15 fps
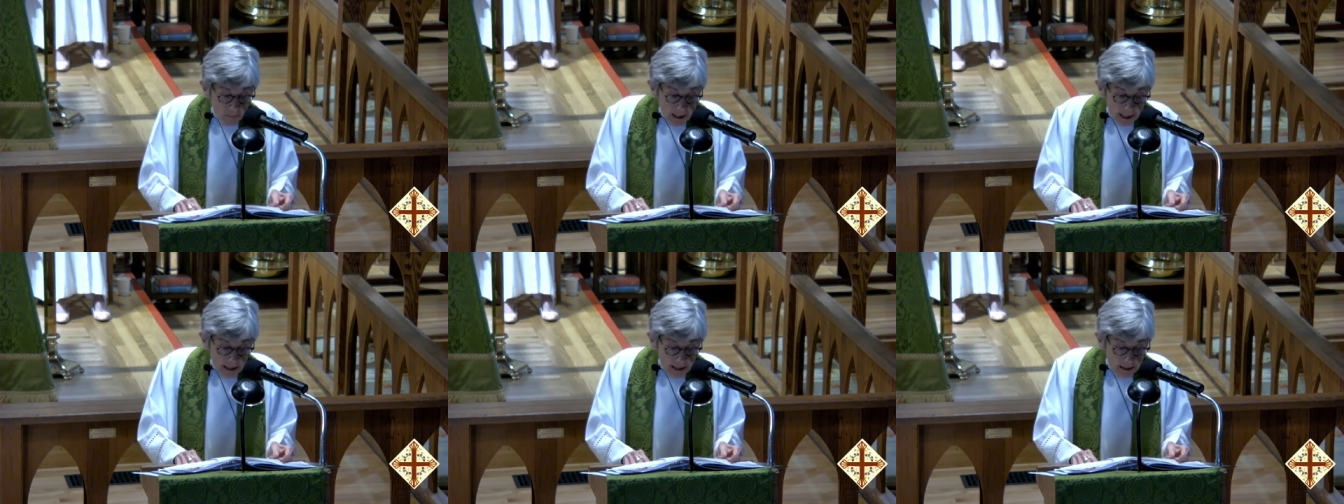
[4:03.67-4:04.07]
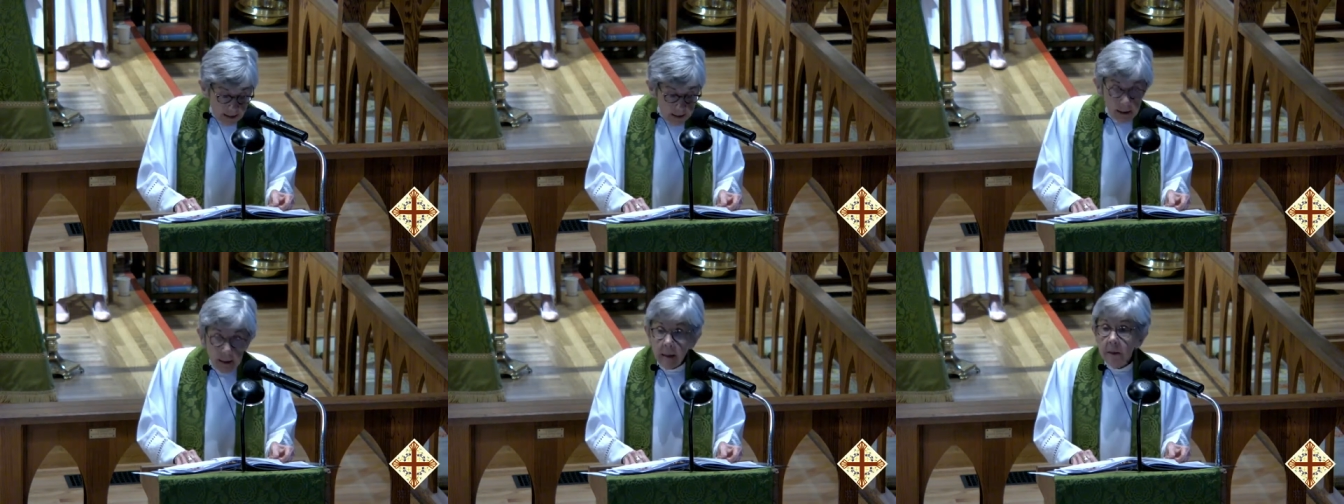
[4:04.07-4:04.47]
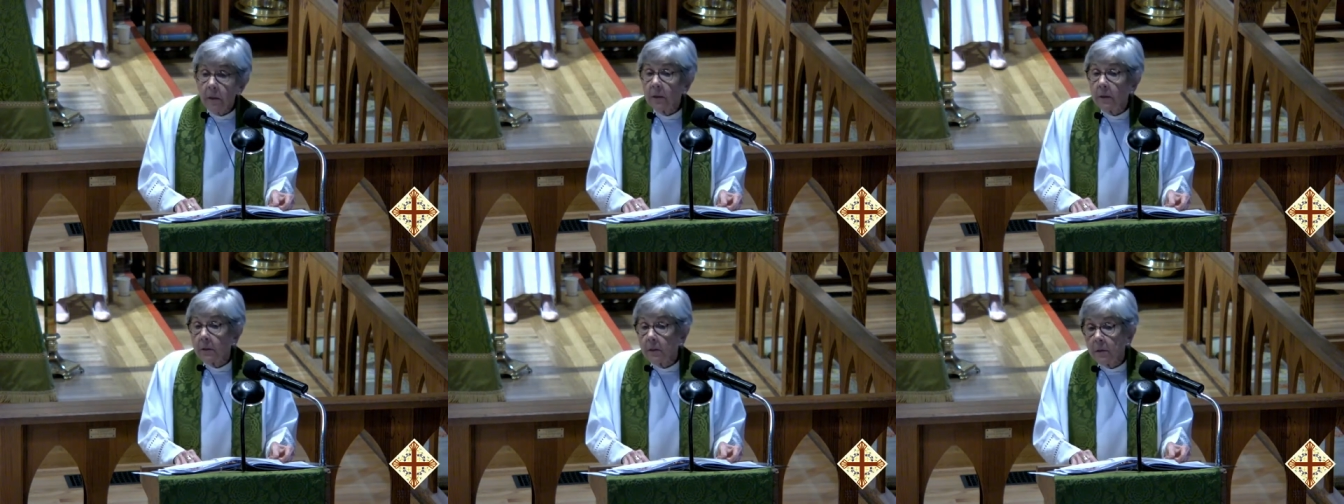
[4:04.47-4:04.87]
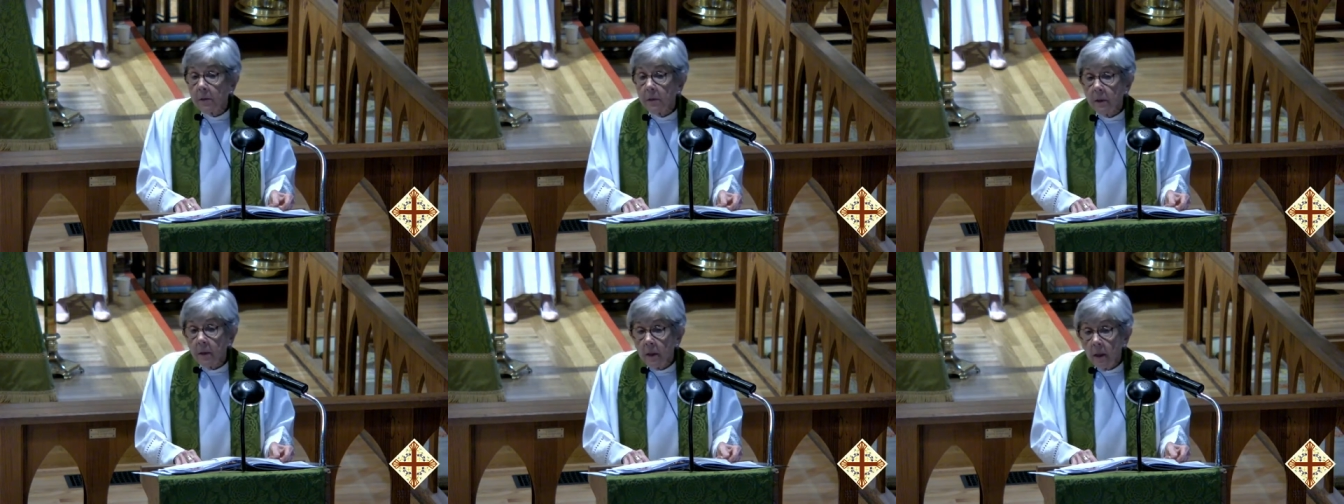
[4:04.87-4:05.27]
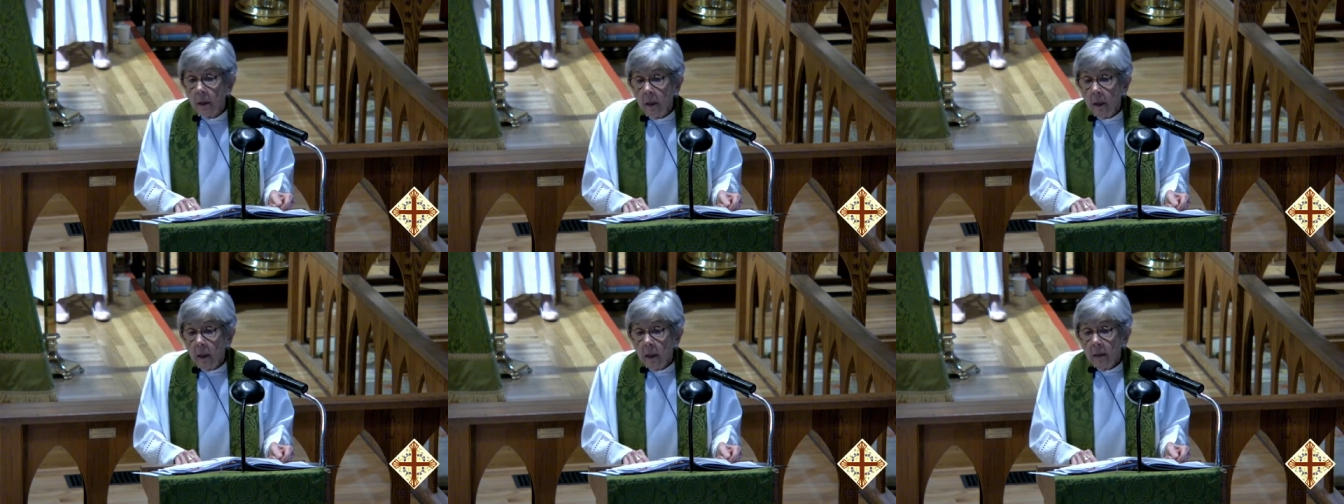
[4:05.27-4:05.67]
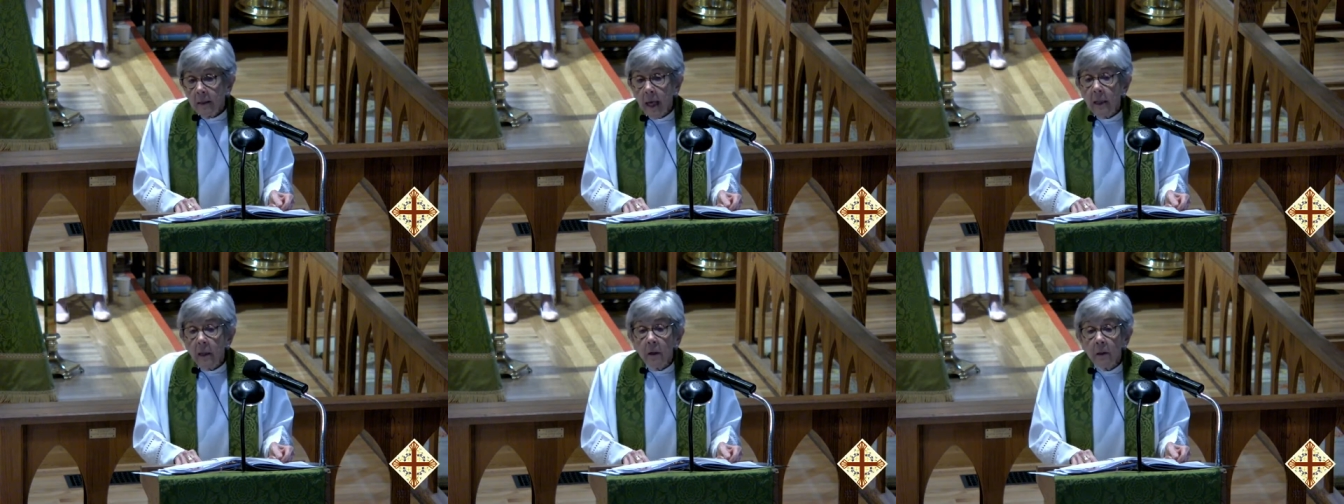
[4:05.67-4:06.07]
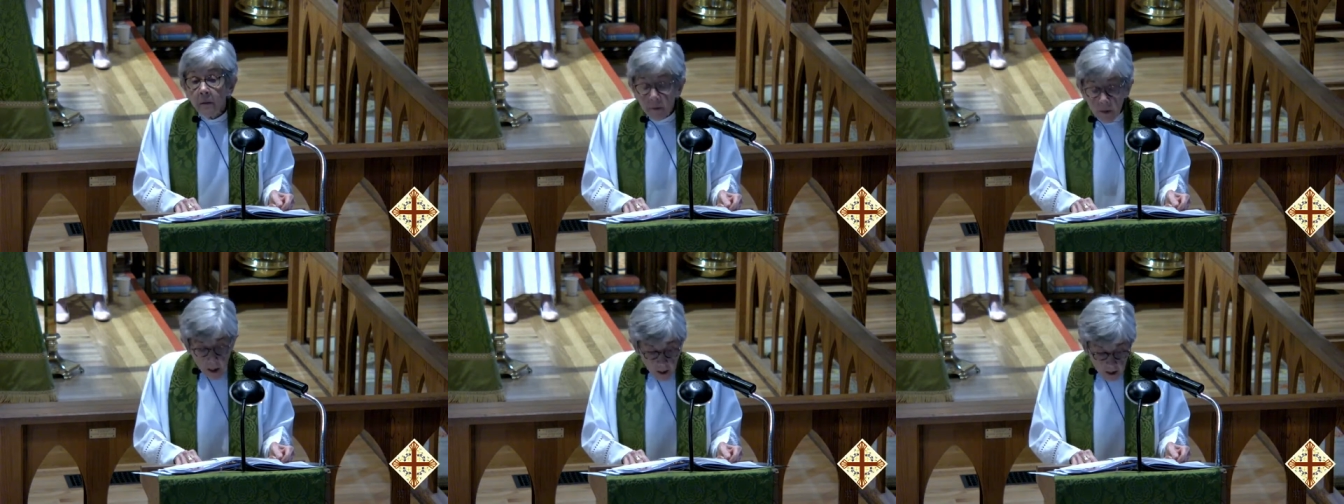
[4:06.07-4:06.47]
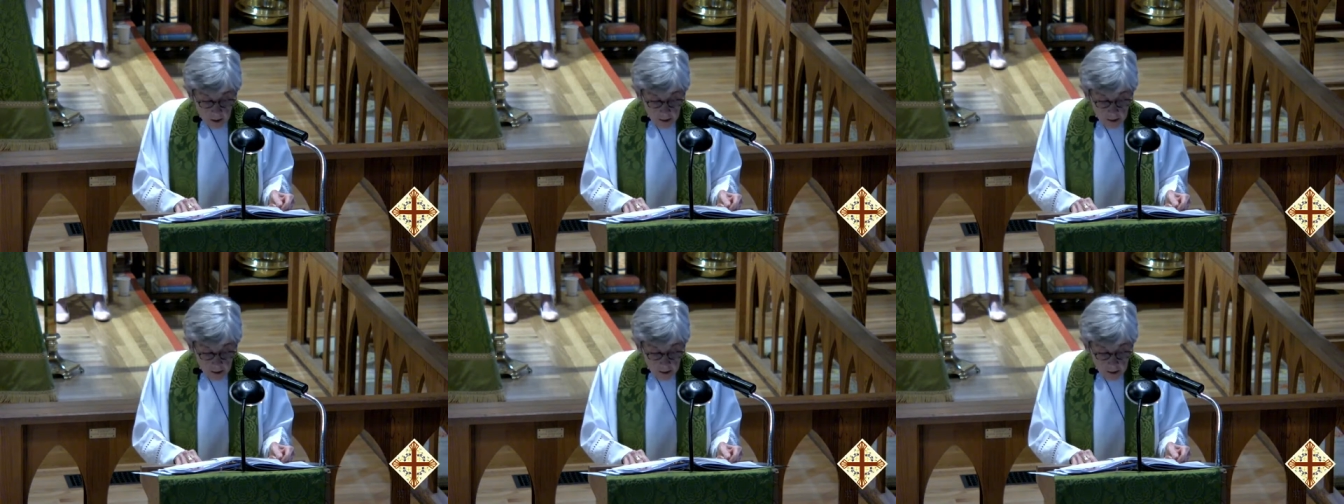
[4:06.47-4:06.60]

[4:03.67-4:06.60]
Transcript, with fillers: making decisions that are of God.